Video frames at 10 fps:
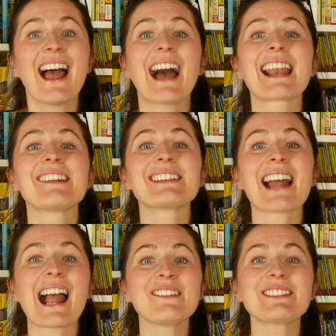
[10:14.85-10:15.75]
And I would
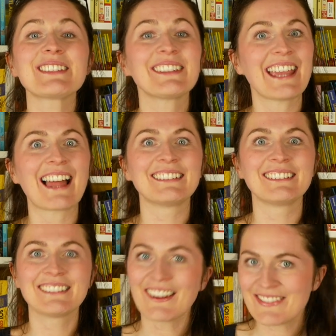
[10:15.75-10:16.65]
absolutely
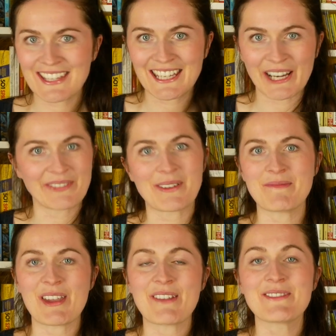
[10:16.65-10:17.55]
love to hear
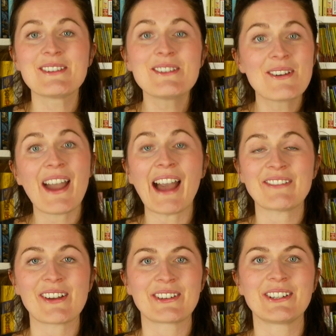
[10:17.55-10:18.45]
from you if you have
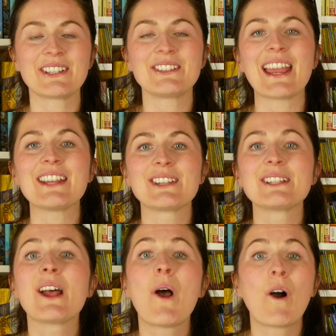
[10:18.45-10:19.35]
other suggestions